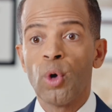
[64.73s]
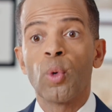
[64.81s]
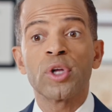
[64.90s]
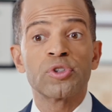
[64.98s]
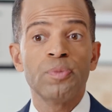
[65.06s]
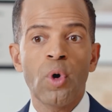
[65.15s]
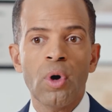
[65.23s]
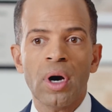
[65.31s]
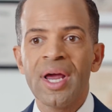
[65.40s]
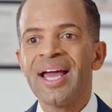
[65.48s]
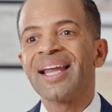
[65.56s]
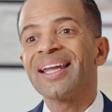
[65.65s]
What's more,
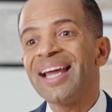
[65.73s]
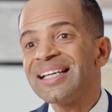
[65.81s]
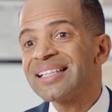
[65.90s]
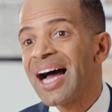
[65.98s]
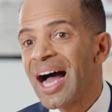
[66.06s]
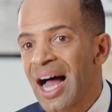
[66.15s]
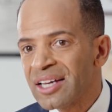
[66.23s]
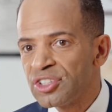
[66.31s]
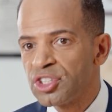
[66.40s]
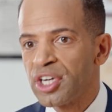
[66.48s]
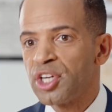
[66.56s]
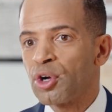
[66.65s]
less
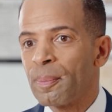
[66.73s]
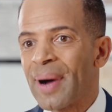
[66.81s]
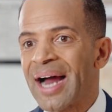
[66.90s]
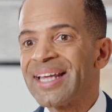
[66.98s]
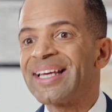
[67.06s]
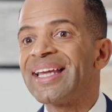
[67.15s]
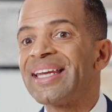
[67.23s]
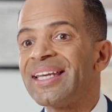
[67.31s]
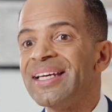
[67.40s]
oxygen in your body can